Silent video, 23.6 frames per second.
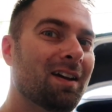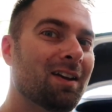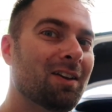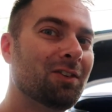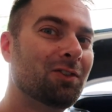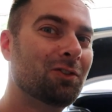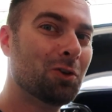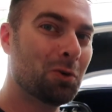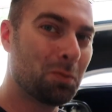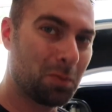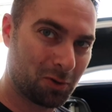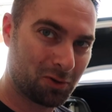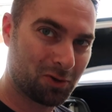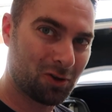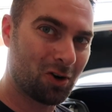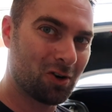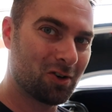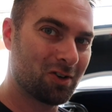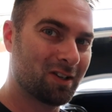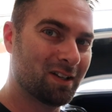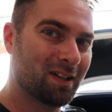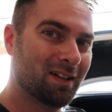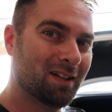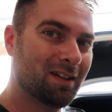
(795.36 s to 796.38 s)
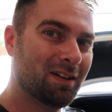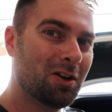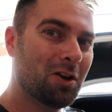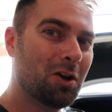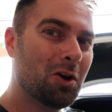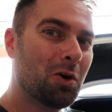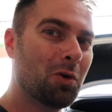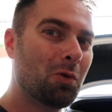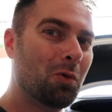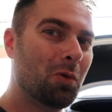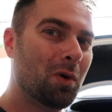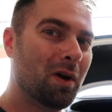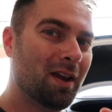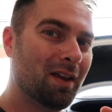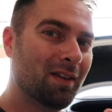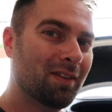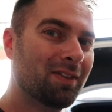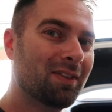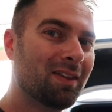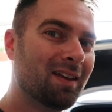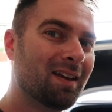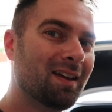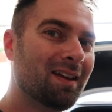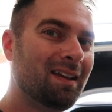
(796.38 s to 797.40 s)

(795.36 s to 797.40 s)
supercharging it with